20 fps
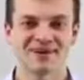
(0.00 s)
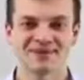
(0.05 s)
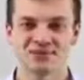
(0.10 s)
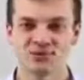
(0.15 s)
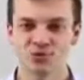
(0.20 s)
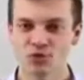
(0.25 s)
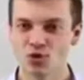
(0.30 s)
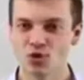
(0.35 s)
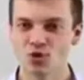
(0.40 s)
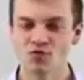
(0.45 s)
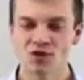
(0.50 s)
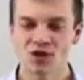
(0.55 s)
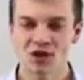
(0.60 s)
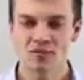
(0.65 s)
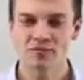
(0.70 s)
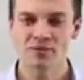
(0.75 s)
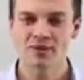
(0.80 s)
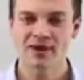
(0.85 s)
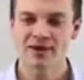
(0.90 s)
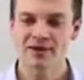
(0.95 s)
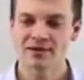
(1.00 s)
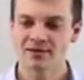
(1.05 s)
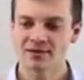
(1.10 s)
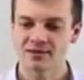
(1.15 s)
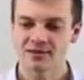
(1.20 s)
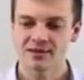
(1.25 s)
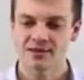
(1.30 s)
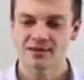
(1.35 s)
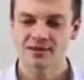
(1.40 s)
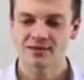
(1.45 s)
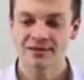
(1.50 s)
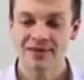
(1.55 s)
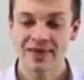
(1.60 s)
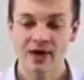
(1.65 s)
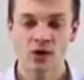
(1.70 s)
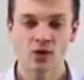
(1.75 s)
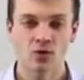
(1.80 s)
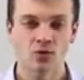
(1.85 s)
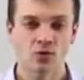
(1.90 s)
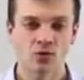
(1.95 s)
Okay, don't overcomplicate it.
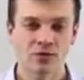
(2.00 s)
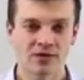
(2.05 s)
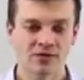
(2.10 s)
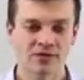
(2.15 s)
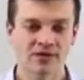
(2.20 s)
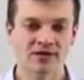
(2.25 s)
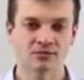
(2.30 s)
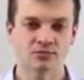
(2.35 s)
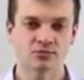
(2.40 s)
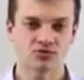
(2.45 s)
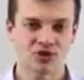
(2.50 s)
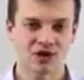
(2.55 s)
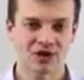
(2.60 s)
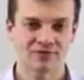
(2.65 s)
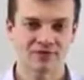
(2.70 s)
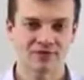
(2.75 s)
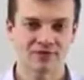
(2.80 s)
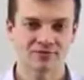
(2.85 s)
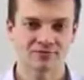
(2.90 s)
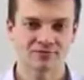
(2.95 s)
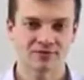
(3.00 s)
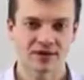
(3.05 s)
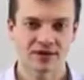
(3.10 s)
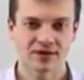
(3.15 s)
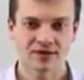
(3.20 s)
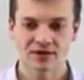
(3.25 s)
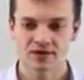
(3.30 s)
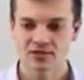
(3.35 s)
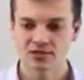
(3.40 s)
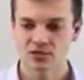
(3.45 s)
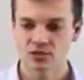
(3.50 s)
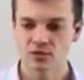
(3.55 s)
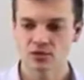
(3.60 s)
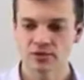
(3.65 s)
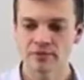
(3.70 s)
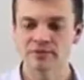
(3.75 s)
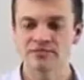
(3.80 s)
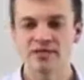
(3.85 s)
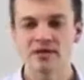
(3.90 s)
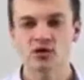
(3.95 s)
Now we need to get some traffic. Okay,
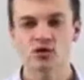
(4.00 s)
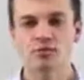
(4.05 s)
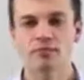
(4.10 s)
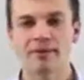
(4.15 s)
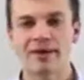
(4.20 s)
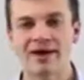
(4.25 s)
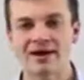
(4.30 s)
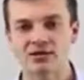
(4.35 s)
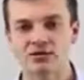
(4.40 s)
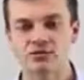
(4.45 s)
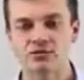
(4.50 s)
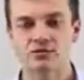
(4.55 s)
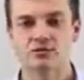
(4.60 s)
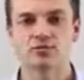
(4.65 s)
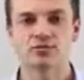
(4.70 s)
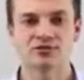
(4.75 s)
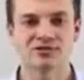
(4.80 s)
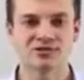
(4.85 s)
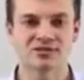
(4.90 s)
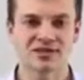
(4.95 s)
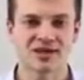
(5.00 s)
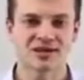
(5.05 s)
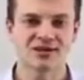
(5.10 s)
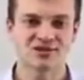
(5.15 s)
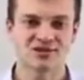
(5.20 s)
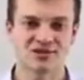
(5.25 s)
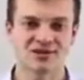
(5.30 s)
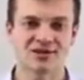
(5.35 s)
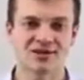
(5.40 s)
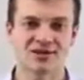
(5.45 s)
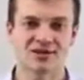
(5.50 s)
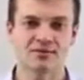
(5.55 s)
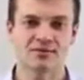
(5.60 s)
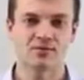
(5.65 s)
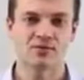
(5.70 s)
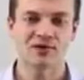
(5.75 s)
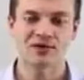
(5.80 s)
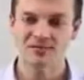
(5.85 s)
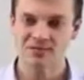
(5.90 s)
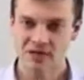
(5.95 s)
so let me take you back to the presentation.
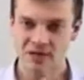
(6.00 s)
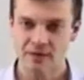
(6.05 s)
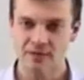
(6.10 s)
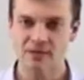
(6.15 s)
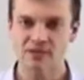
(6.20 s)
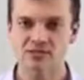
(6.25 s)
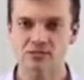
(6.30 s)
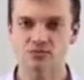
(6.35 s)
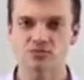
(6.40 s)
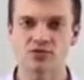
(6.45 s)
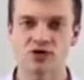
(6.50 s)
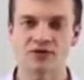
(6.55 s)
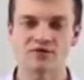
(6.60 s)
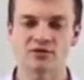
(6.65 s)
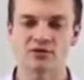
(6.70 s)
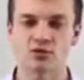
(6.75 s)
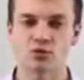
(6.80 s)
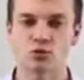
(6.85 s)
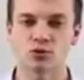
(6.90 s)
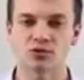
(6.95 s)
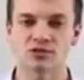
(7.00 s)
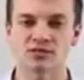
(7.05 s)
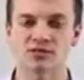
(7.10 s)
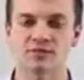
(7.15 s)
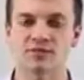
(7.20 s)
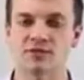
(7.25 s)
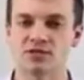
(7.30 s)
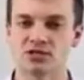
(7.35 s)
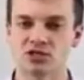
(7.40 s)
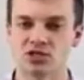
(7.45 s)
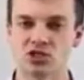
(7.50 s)
We're going to talk about some traffic sources.